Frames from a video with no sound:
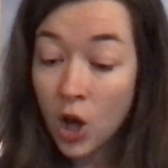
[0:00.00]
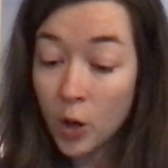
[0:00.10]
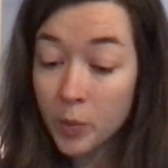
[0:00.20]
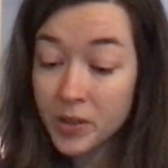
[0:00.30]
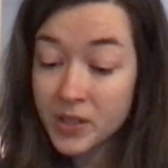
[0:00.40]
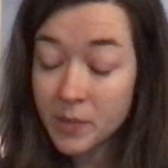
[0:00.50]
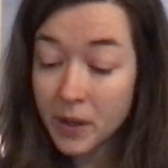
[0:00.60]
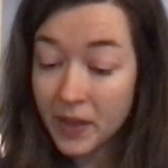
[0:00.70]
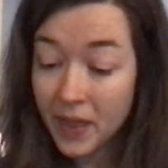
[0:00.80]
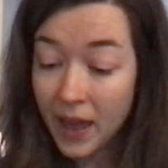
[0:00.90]
Almost a
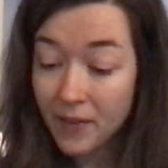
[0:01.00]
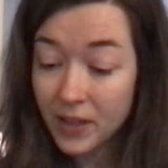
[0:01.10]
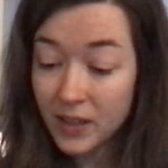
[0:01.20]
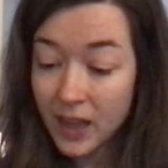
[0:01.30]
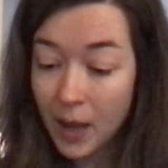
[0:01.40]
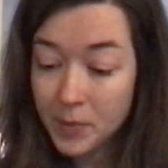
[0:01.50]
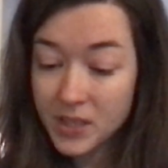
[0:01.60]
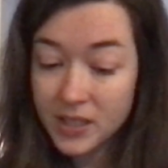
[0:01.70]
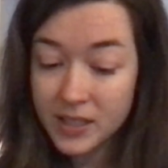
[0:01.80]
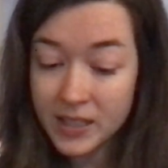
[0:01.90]
month having
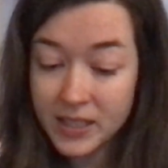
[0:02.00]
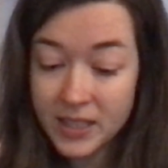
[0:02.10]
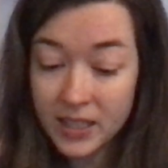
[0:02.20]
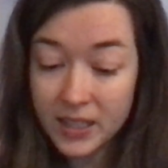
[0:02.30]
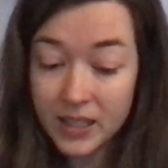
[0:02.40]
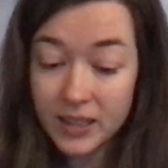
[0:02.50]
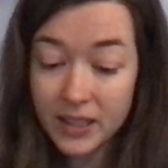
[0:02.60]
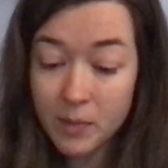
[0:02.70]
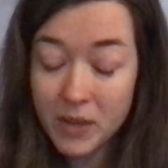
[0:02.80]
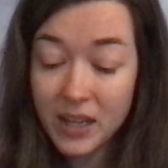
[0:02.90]
elapsed since the
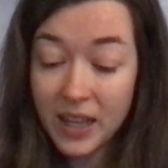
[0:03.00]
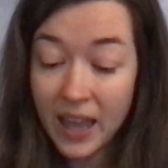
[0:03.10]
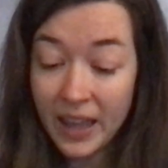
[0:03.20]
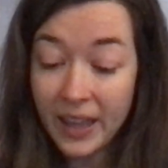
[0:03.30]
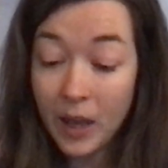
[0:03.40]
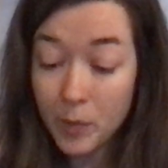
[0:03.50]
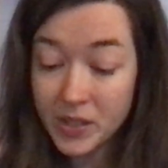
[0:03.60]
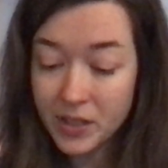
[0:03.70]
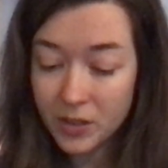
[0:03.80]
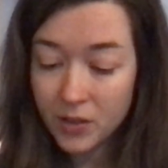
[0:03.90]
liniment cake
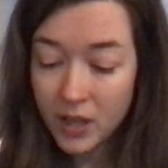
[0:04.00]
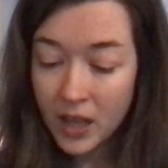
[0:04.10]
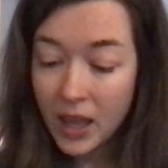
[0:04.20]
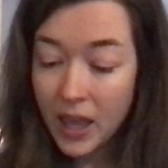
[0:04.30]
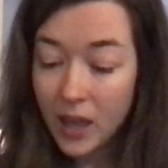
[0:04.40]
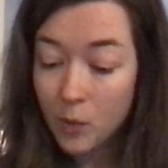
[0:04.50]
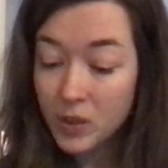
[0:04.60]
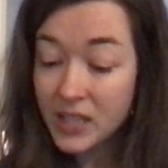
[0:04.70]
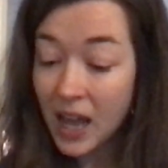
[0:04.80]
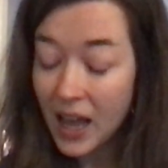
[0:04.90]
episode, it
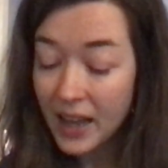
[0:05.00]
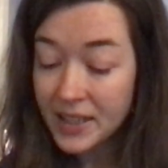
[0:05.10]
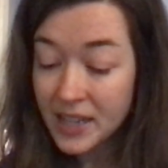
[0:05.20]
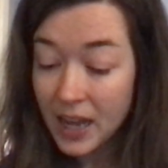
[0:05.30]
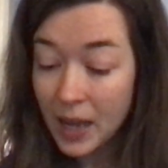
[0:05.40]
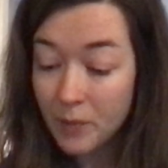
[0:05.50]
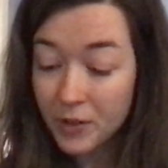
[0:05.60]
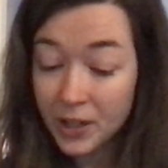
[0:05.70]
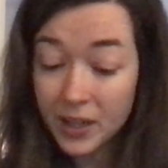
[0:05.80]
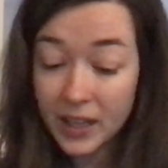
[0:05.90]
was high time
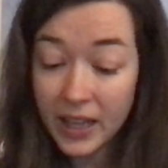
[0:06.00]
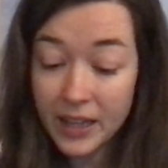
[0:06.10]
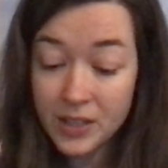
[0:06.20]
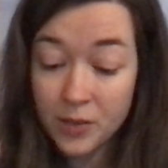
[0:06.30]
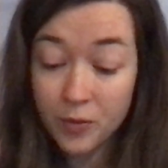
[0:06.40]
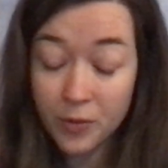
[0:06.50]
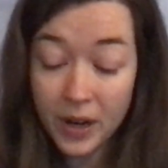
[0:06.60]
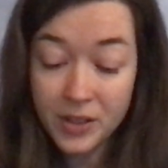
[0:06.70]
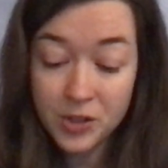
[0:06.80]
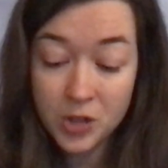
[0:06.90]
for her to get into
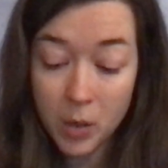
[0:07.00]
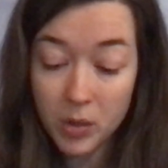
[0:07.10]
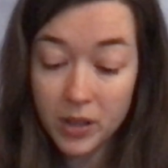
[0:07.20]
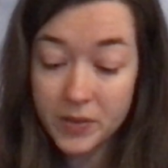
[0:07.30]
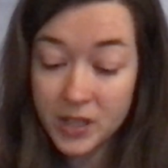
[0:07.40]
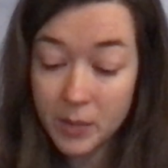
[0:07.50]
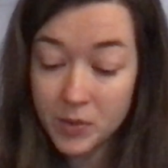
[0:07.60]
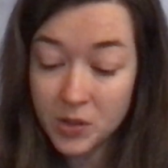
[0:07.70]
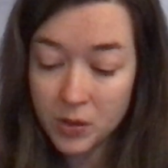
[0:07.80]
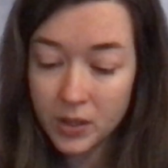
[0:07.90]
fresh trouble of some
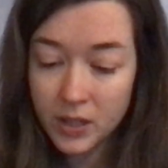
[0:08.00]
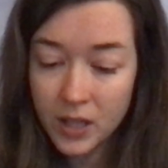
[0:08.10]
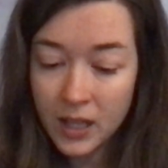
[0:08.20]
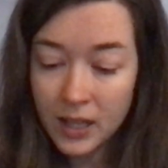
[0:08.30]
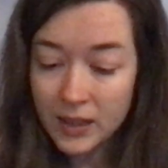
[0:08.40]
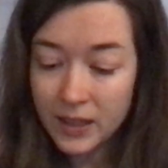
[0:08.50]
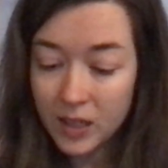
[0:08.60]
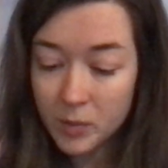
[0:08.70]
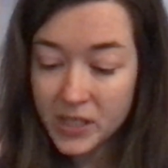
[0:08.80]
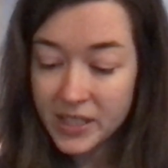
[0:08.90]
sort.
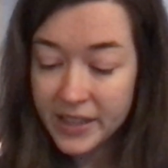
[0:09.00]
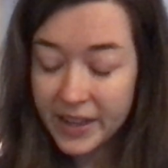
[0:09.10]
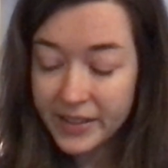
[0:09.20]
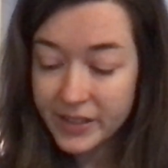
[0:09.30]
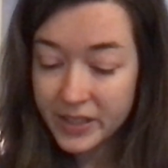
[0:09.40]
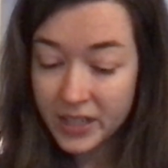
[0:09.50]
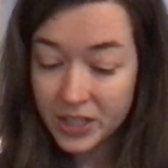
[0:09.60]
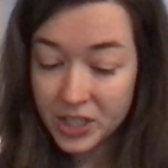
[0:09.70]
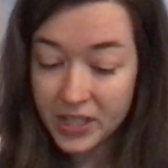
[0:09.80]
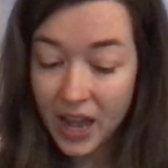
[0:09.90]
Little mistakes,
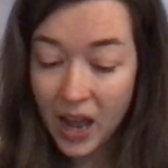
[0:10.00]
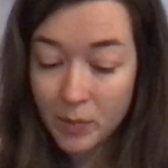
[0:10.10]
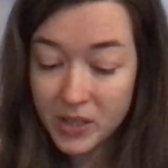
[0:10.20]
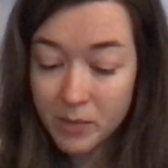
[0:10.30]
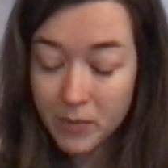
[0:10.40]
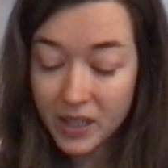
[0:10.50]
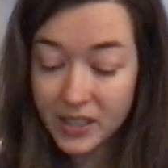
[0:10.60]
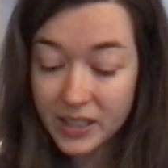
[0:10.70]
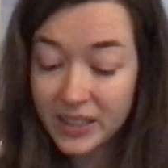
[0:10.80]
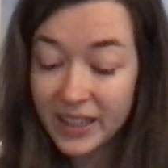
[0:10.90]
such as
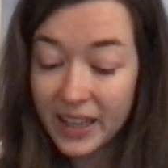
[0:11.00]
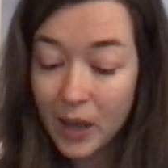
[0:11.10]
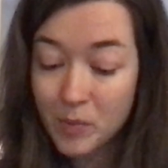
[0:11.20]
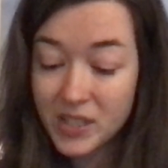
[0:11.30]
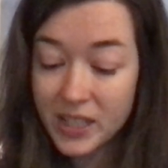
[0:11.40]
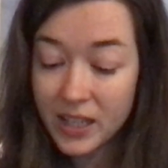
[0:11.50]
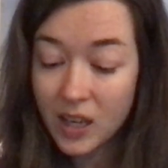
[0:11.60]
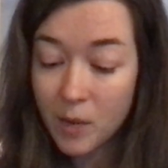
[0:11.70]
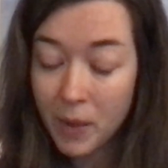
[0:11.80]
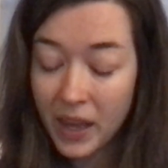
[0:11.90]
absent-mindedly
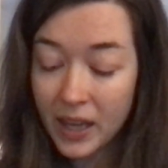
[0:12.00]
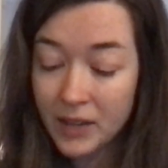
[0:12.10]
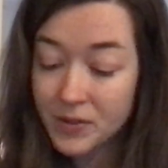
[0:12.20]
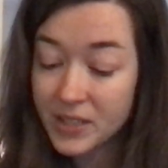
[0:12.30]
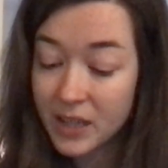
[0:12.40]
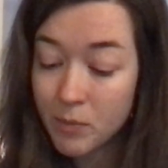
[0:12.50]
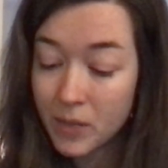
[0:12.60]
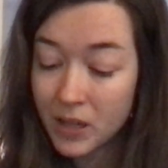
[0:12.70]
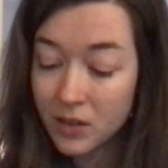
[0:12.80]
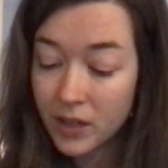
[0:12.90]
emptying a pan of skim
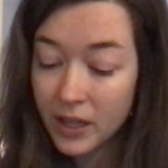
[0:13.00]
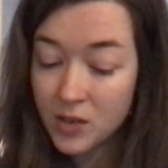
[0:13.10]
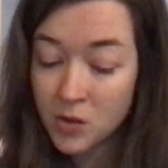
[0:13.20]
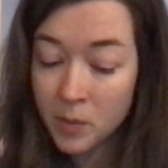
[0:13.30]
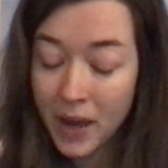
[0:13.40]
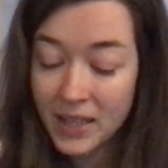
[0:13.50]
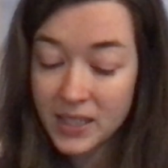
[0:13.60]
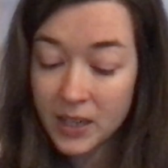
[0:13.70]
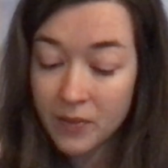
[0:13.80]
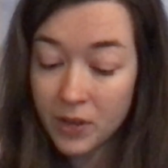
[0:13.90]
milk into a
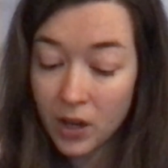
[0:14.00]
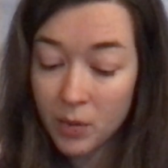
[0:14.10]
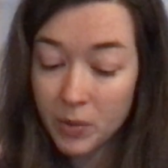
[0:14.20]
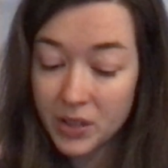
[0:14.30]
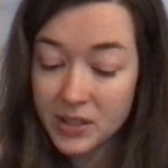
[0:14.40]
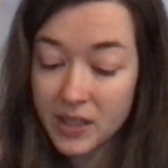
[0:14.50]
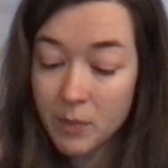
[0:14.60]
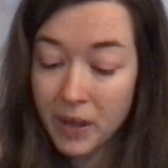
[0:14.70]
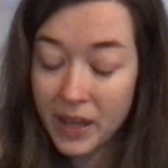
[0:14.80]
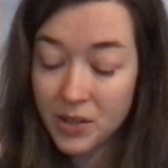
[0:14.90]
basket of yard balls in
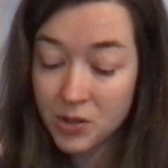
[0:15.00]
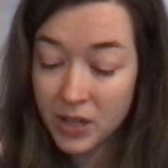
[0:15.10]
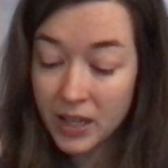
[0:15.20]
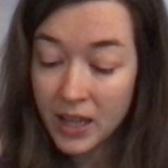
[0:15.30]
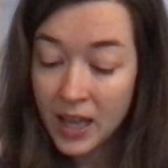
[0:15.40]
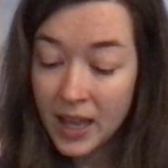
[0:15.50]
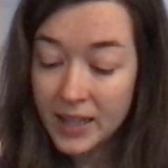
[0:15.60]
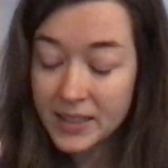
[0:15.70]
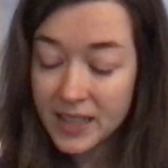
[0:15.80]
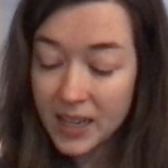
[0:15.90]
the pantry
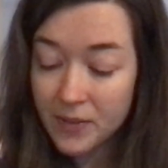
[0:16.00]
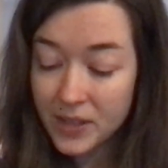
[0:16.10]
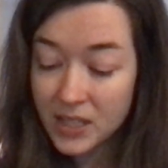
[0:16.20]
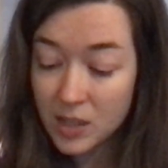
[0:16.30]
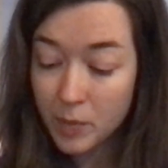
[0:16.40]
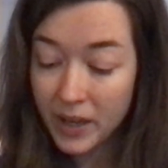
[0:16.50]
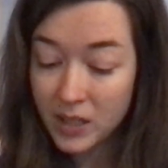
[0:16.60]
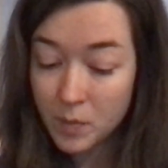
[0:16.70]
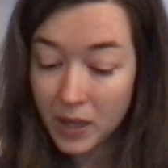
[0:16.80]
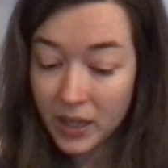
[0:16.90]
instead of into the
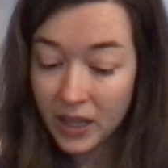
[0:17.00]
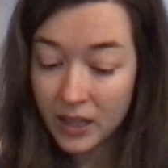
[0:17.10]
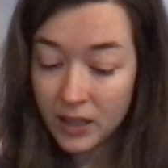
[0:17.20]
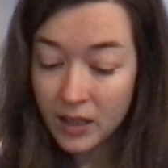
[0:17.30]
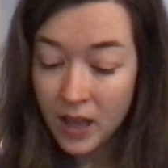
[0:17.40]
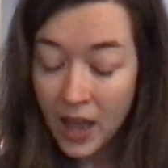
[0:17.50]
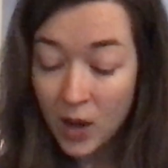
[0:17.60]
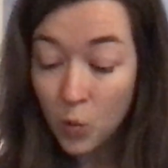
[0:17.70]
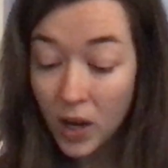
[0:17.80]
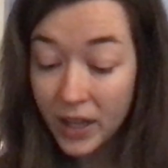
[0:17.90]
pig's bucket,
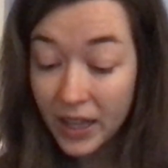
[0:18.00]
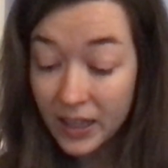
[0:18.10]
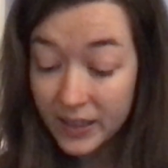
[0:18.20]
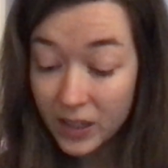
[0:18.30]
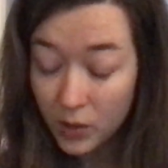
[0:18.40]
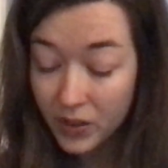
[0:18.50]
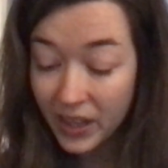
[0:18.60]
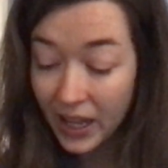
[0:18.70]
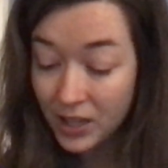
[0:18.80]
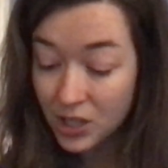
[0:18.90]
and walking clean over
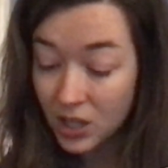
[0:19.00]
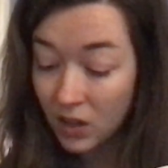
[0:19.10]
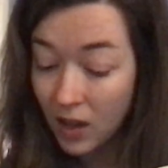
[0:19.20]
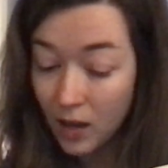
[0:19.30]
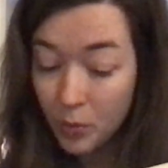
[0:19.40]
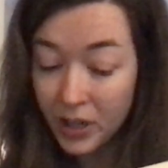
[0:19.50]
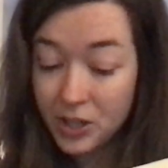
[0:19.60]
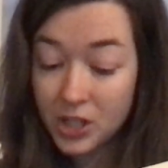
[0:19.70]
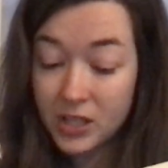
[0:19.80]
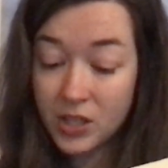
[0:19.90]
the edge of the log
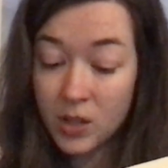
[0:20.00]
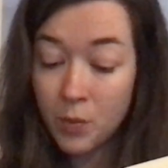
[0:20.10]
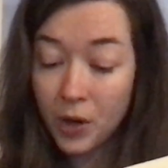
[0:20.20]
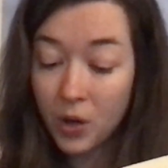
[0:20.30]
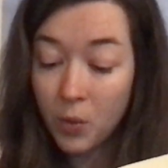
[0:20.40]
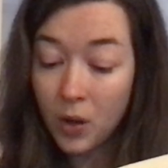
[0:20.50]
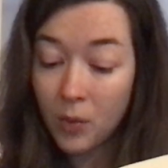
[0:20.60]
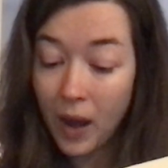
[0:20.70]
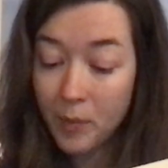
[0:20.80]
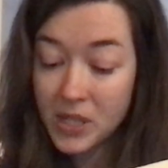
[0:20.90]
bridge into the brook while
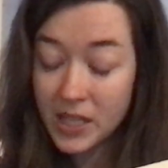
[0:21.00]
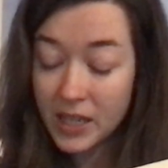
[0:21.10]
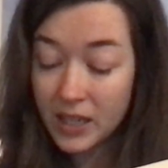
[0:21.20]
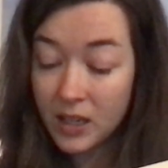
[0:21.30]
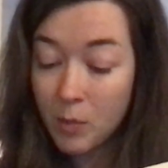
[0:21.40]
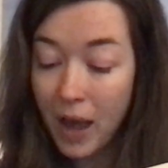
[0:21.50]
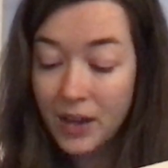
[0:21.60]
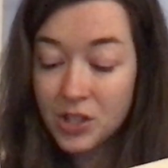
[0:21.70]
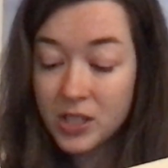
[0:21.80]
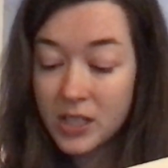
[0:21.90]
wrapped in an
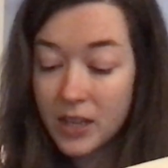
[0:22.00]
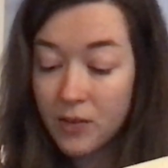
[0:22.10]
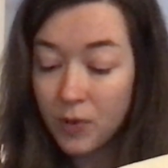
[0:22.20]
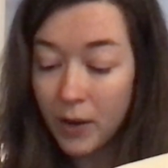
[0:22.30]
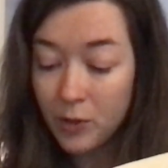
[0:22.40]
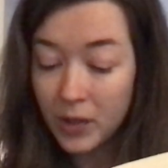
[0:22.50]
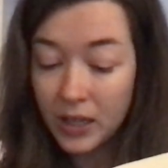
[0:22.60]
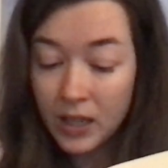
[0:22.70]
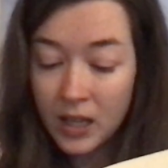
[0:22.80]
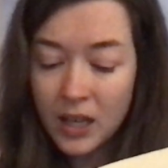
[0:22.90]
imaginative
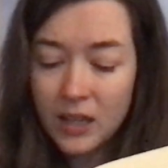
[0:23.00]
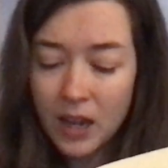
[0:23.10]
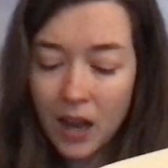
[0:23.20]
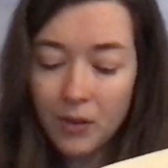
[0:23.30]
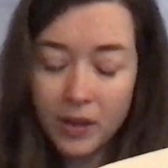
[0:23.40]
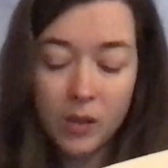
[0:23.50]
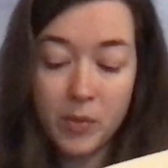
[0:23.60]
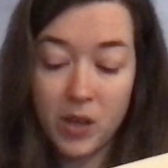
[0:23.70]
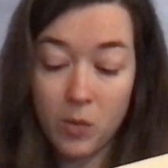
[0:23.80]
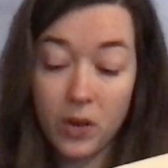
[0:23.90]
reverie, not really
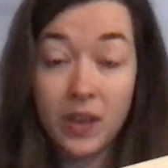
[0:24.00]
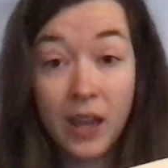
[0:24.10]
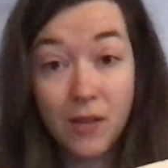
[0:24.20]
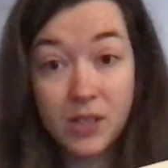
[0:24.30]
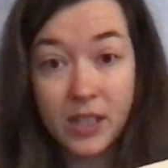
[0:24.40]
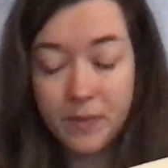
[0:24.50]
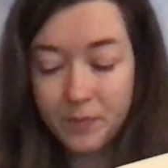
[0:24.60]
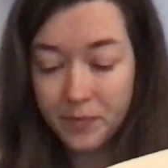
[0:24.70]
being worth counting.